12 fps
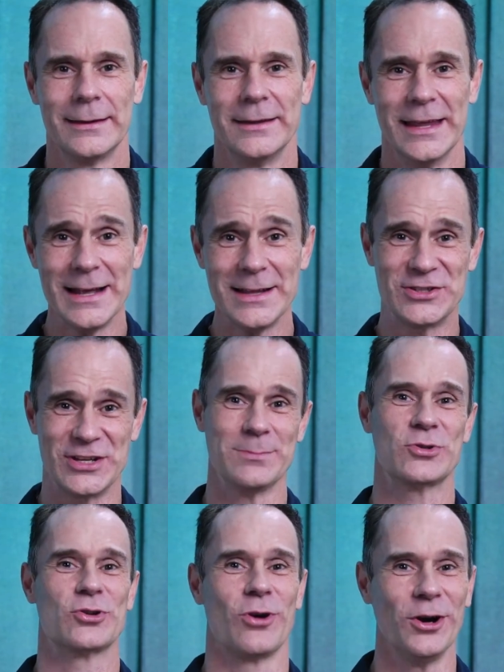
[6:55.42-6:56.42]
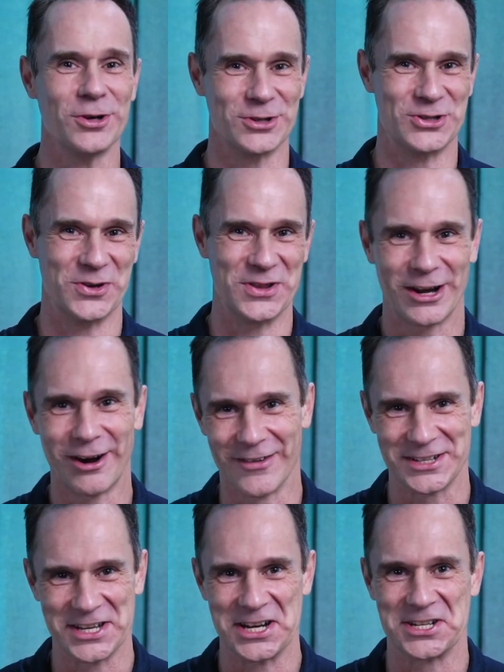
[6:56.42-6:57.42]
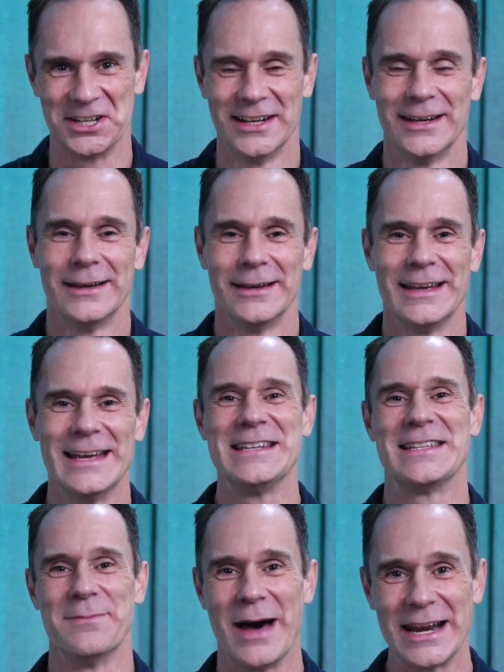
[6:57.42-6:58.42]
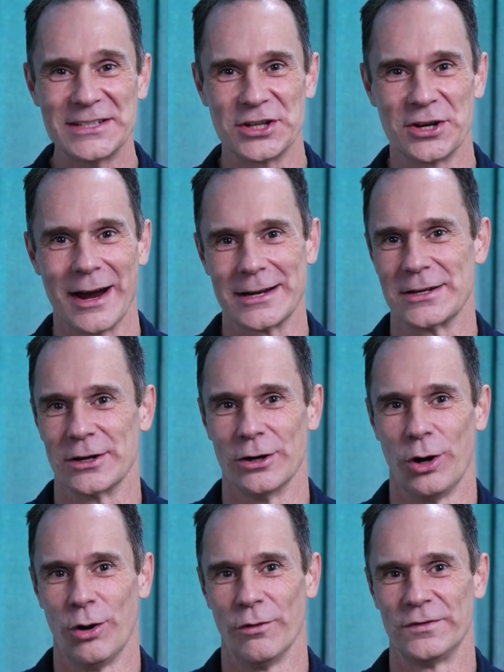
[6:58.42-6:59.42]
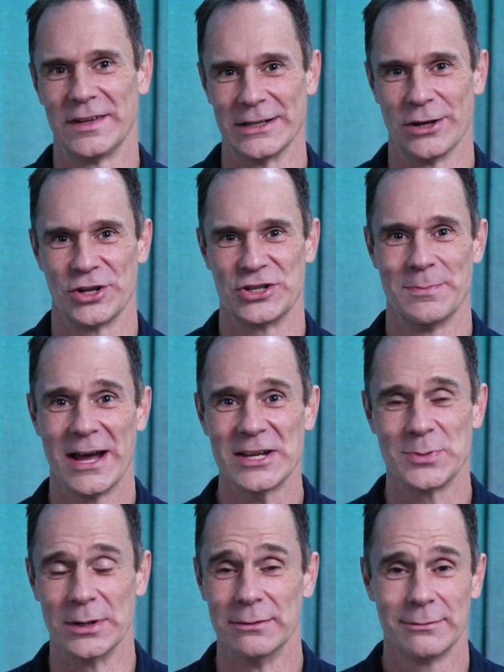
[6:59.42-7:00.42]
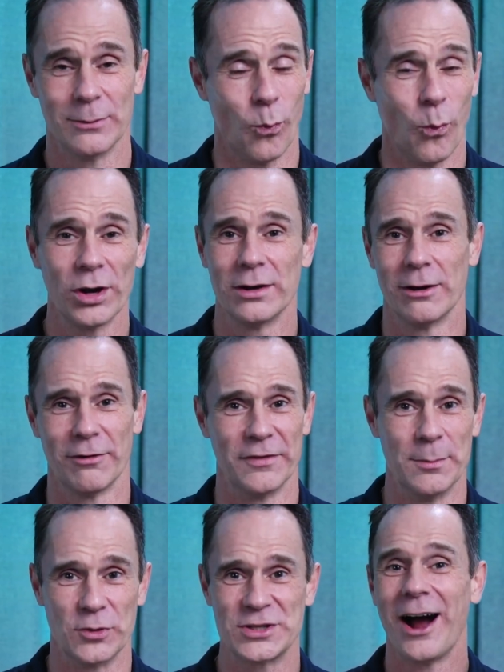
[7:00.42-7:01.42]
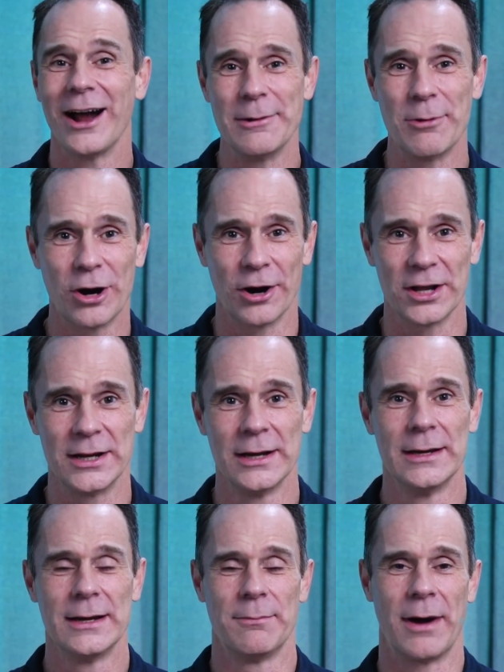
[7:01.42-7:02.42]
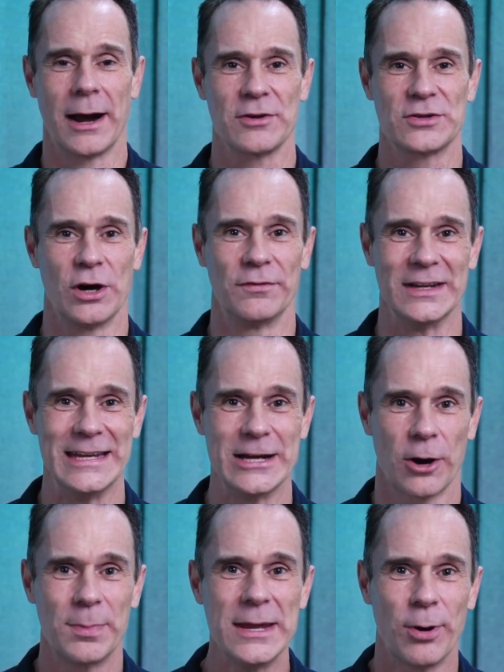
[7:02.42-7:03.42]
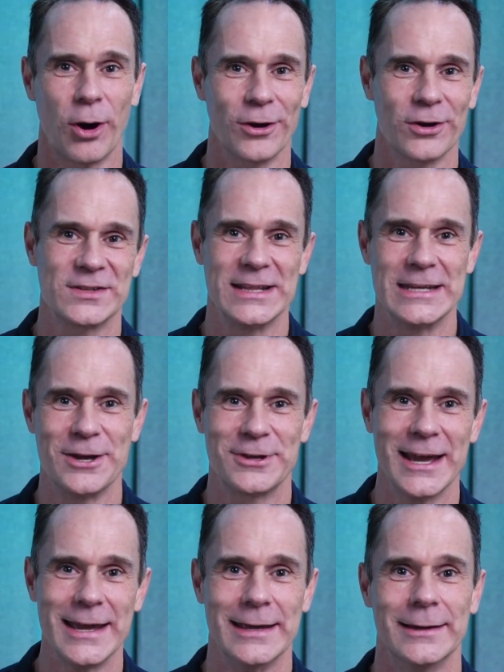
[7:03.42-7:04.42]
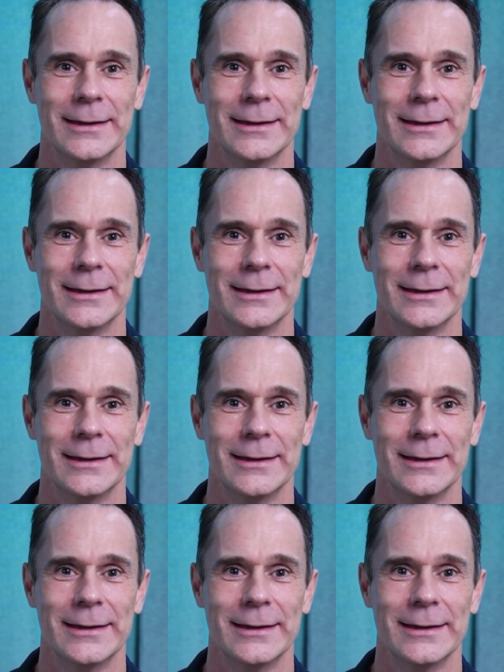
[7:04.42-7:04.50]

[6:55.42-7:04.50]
Then James Crowther joined the conversation. He's the Managing Director of Technology Management, one of the most highly regarded Microsoft ERP partners in the UK.